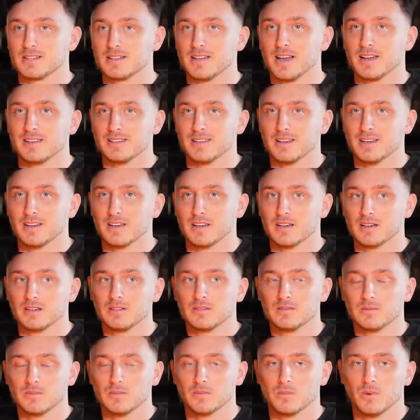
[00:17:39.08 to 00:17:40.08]
to that year,
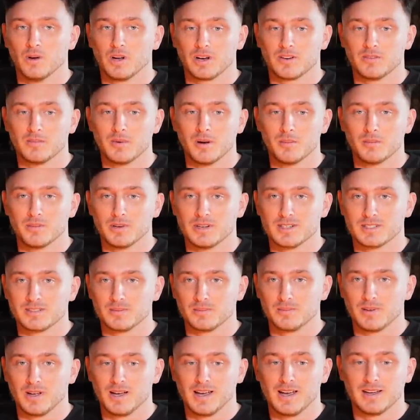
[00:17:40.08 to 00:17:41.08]
what I can remember is
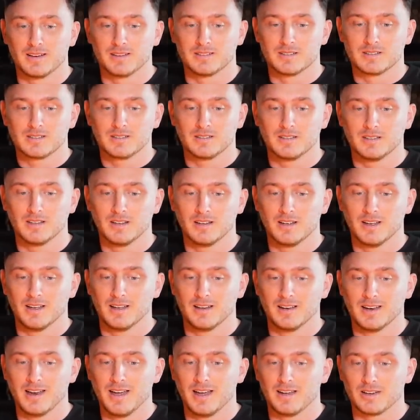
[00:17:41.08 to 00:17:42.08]
I had
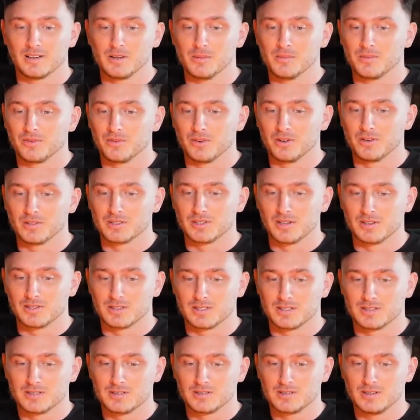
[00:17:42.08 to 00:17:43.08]
a letter come through because I
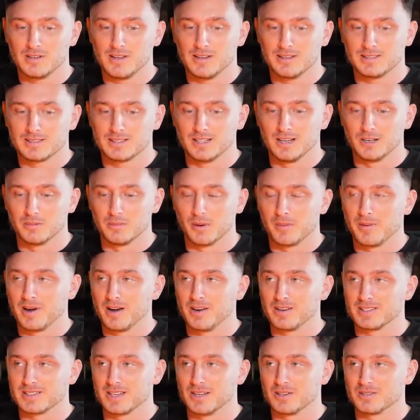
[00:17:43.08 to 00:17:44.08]
was still at my
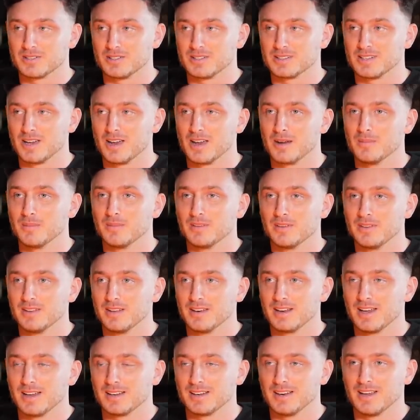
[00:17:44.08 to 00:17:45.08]
parents' house at the time.
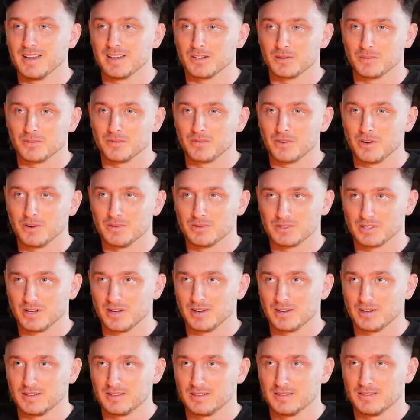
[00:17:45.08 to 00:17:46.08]
then had a letter come through. It was
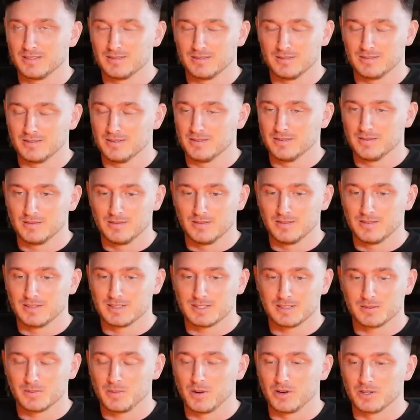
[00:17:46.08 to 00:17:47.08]
like,
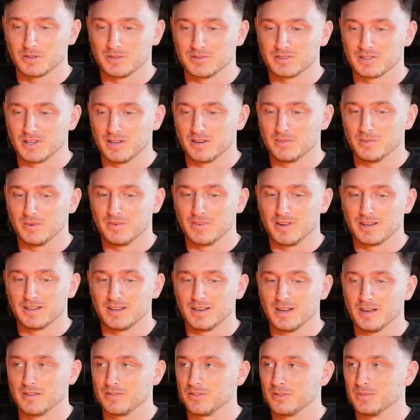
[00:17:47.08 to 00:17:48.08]
spokesman was like, "We've had a
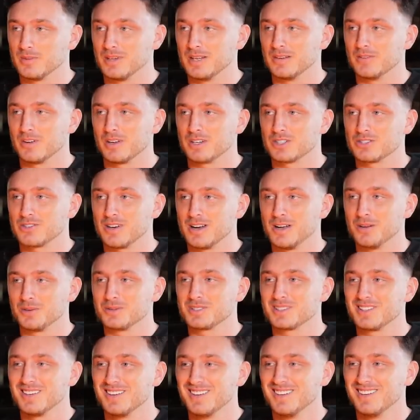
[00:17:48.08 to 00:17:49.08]
letter from Levi
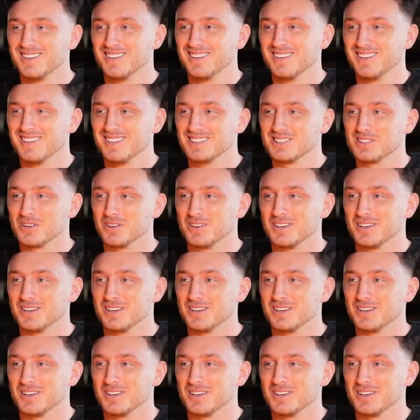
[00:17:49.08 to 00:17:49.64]
Strauss." know,